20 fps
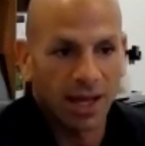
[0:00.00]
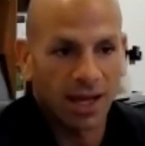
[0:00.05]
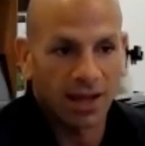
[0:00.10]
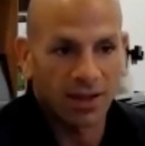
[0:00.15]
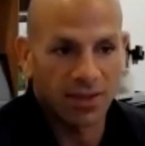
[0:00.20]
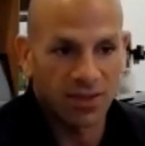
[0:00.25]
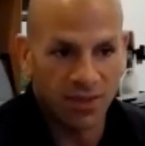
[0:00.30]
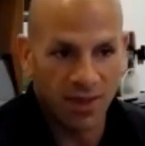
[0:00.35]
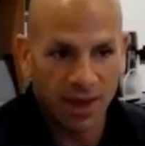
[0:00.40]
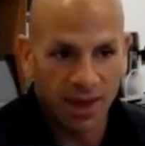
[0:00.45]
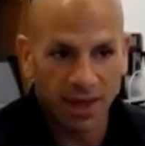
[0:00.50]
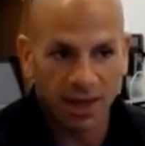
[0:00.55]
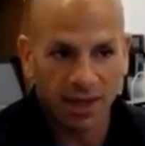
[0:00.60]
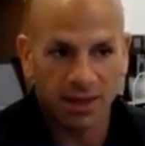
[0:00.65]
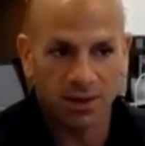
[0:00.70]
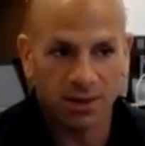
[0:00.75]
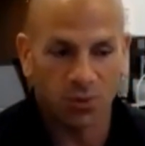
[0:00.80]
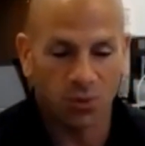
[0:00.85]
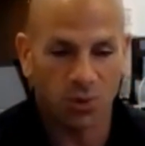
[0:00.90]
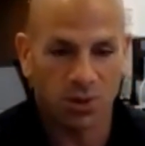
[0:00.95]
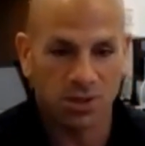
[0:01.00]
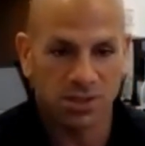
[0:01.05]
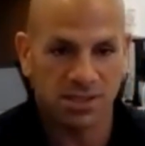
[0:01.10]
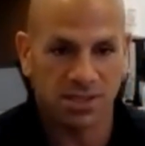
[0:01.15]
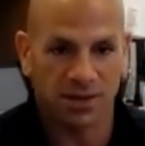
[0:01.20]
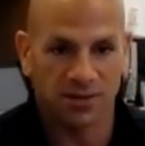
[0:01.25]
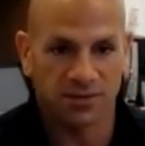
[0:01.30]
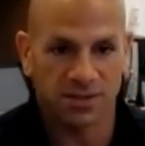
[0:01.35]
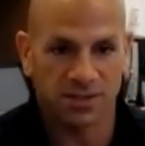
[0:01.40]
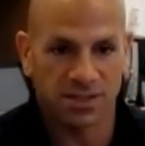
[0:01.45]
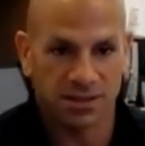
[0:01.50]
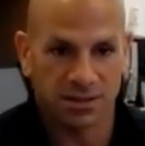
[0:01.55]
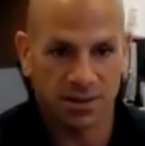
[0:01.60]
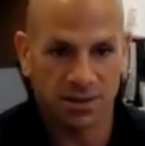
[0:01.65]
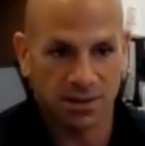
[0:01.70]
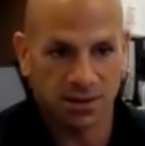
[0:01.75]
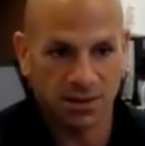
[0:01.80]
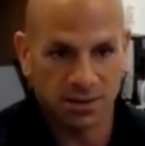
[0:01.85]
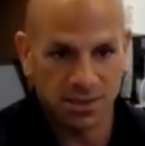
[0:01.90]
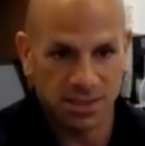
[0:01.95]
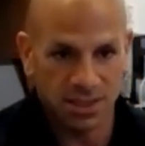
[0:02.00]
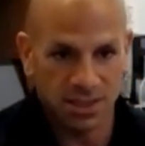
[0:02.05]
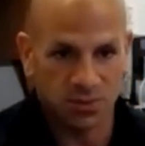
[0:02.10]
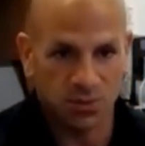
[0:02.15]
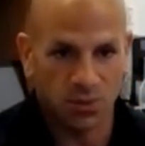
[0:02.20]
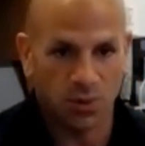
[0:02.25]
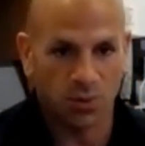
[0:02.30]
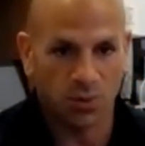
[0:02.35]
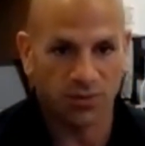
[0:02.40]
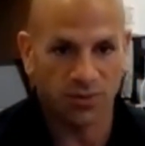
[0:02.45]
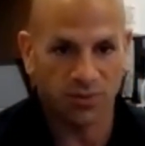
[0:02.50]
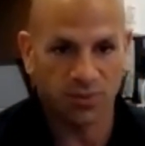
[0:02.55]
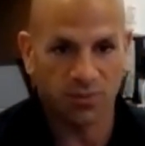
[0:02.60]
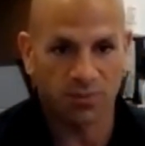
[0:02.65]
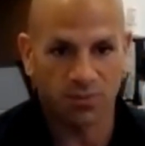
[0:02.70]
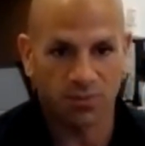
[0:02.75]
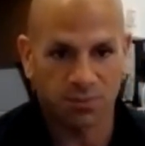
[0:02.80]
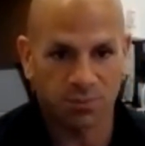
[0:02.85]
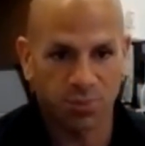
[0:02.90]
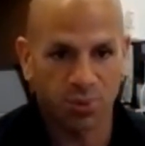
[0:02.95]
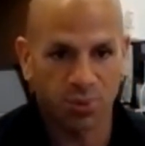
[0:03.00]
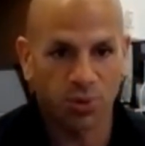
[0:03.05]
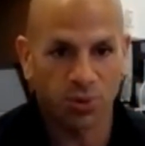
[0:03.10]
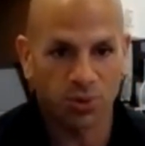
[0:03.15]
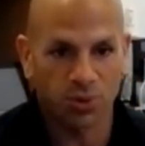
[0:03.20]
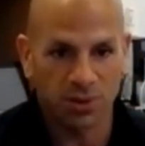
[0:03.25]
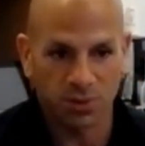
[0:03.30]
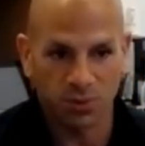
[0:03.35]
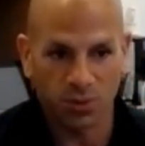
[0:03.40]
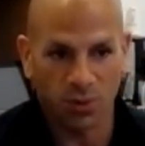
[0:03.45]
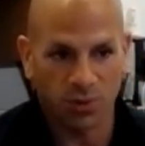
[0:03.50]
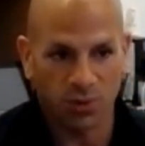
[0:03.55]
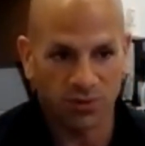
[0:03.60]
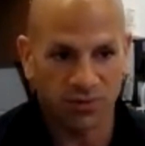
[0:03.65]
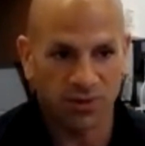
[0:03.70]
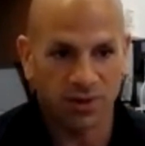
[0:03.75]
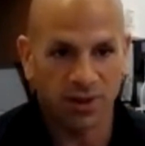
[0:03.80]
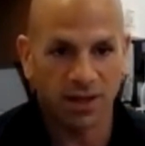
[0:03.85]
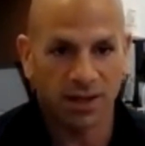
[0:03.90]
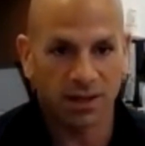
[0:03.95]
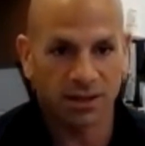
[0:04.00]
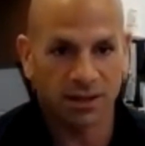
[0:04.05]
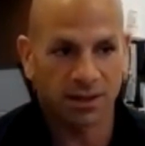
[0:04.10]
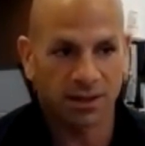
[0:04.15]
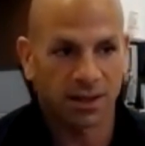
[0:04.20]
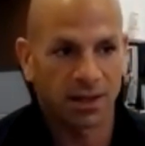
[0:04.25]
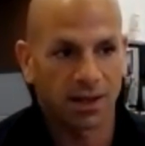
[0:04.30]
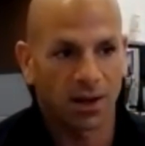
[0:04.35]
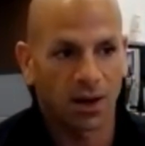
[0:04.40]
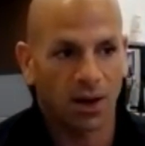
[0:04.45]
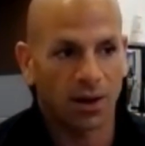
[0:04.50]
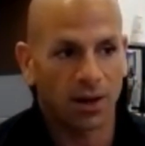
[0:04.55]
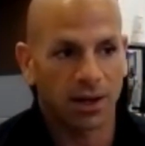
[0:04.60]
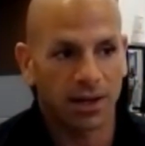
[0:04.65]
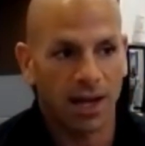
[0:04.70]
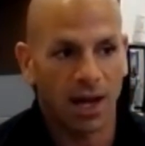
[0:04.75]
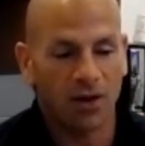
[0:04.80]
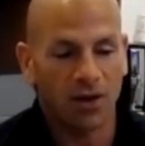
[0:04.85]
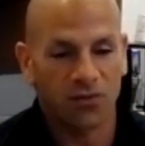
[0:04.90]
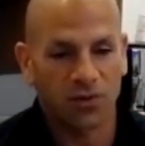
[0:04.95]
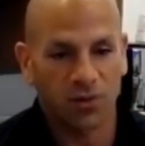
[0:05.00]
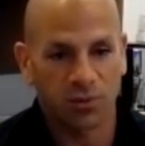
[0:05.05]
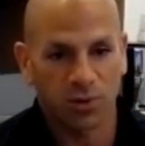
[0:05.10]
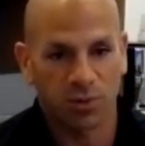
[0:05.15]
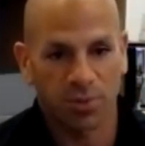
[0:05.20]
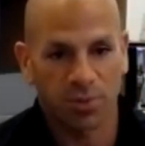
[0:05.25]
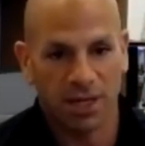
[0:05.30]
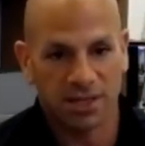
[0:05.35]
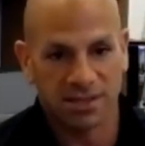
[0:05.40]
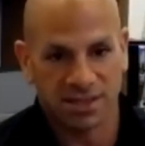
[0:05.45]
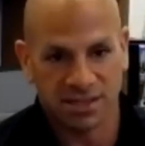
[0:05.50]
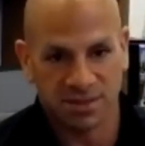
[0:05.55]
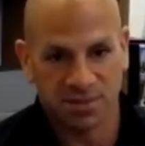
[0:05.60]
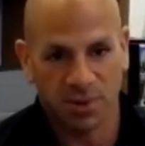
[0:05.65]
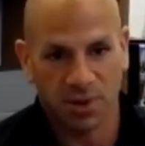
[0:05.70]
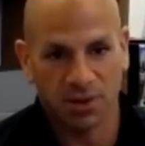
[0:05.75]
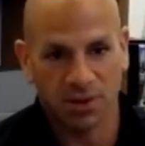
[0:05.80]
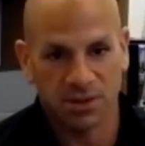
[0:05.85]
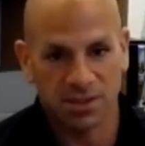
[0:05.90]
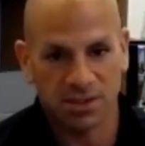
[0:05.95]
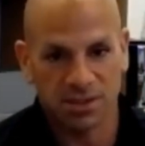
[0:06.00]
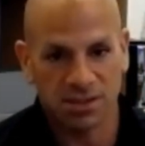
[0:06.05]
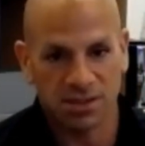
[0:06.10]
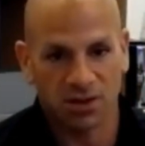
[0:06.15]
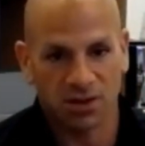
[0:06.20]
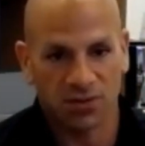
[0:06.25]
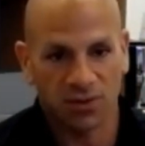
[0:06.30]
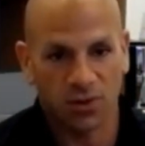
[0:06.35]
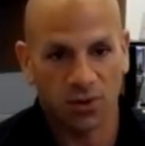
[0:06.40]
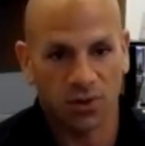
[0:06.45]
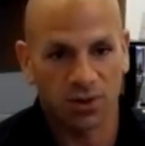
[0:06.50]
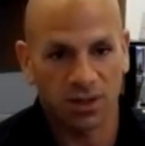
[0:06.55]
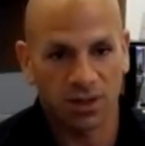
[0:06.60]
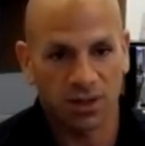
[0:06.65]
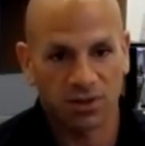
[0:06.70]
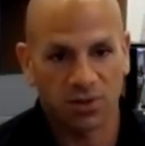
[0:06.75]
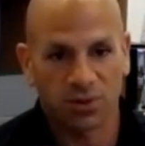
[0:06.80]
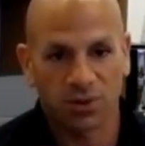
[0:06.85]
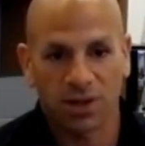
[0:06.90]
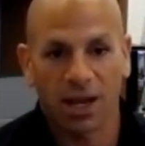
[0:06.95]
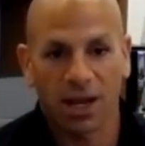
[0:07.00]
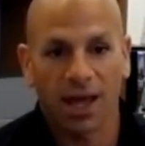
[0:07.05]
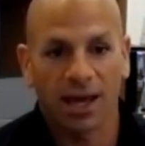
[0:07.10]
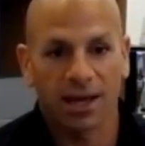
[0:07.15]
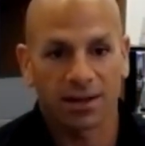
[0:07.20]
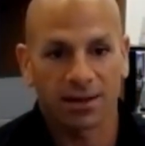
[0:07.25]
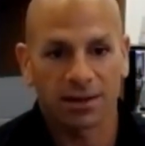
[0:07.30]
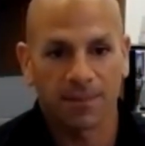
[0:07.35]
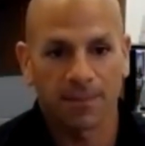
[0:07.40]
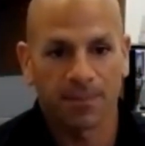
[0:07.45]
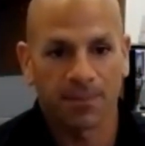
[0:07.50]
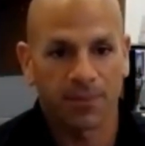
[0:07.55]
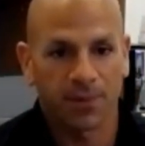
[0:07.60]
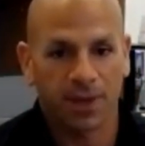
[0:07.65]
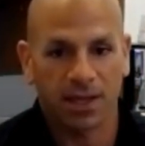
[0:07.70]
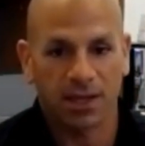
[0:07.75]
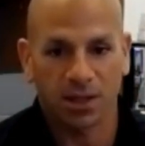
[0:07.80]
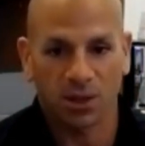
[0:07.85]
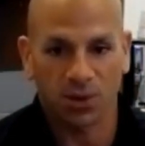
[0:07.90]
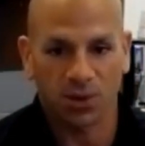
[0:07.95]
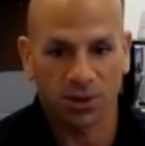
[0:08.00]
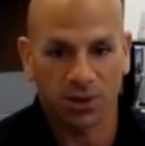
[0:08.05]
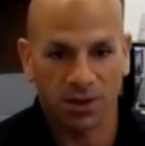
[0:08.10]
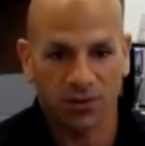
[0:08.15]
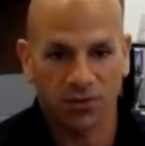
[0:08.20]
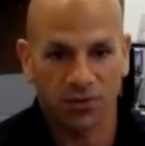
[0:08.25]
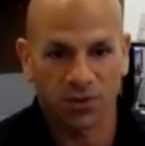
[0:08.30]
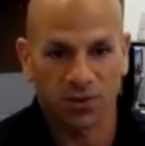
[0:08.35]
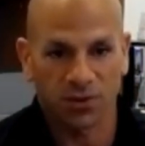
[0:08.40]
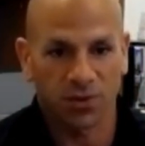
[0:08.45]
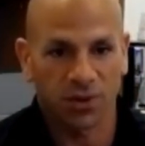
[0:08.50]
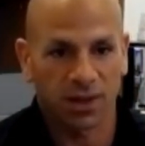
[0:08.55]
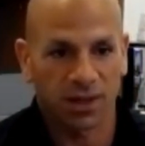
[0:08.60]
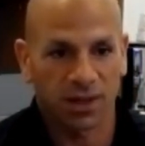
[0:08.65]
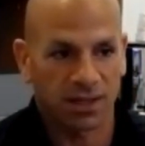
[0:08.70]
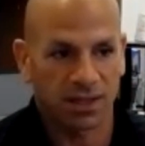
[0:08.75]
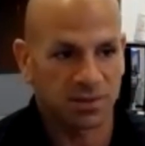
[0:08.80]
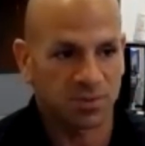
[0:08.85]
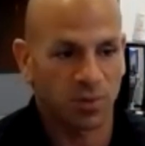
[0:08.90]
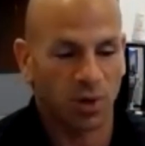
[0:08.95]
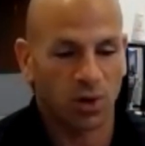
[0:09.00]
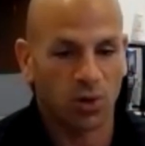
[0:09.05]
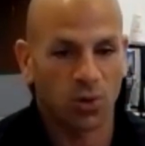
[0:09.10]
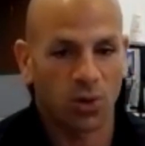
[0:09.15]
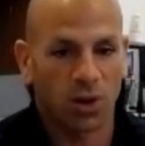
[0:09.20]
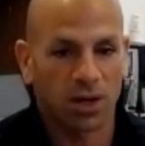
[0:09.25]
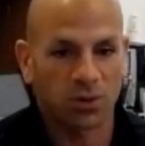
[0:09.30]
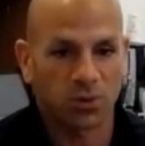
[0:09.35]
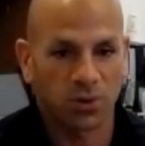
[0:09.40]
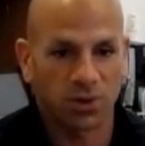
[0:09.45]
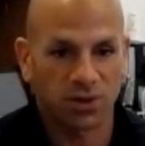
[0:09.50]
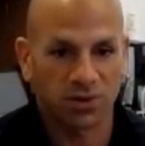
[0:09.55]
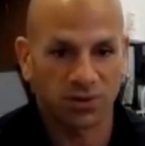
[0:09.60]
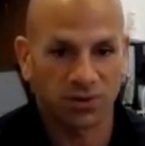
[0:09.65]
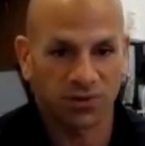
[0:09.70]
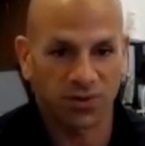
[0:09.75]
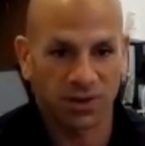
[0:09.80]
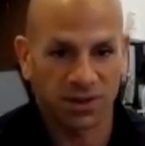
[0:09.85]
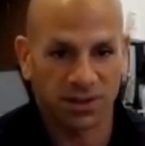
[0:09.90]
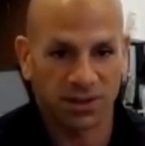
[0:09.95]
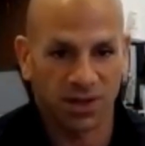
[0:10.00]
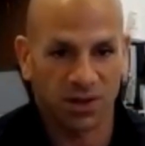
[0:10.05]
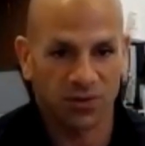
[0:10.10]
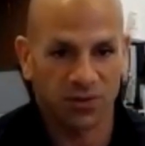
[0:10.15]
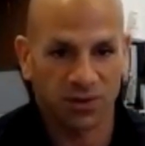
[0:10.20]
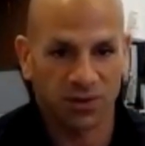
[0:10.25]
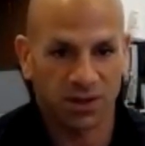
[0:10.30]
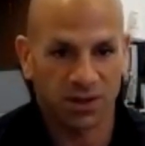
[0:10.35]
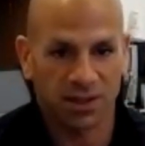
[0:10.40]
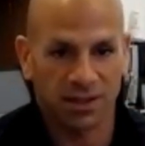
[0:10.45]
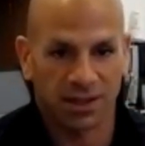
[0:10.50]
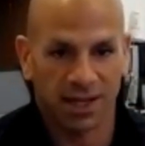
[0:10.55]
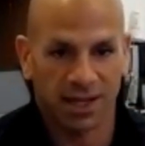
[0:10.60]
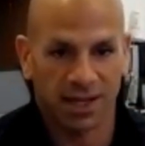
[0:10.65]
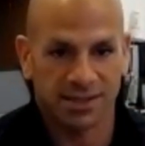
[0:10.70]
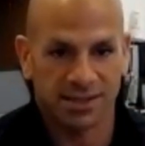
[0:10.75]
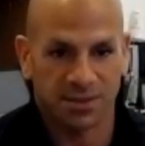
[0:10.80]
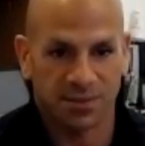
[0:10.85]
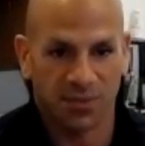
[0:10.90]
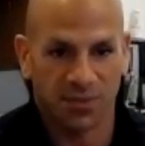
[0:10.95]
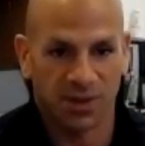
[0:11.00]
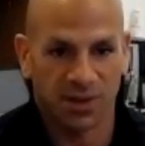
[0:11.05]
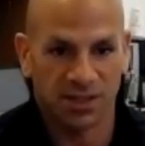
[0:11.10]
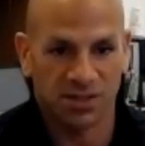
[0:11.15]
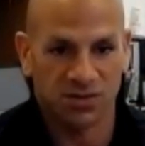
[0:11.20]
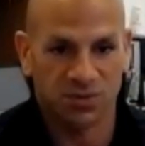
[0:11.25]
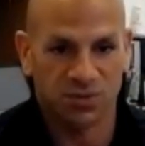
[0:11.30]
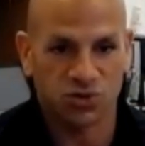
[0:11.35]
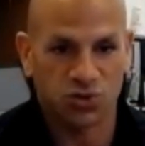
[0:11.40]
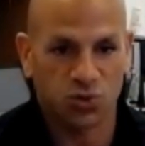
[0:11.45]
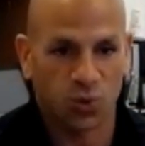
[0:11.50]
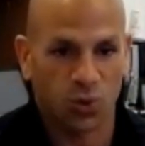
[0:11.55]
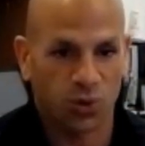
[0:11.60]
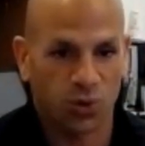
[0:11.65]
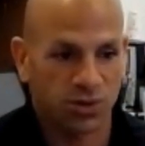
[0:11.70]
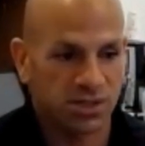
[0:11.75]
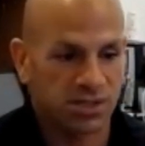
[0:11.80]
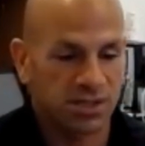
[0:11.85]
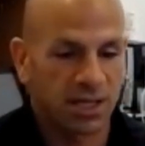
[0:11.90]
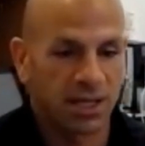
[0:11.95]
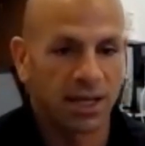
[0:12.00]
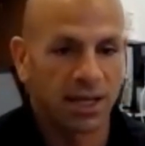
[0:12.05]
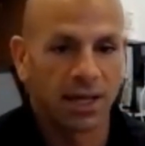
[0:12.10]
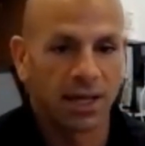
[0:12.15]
And then once they've seen what we've pulled and what we've done, all right, now from your past experiences of going to Atlanta and learning a few things, Marquand went to Philadelphia and got some things from Schwartz,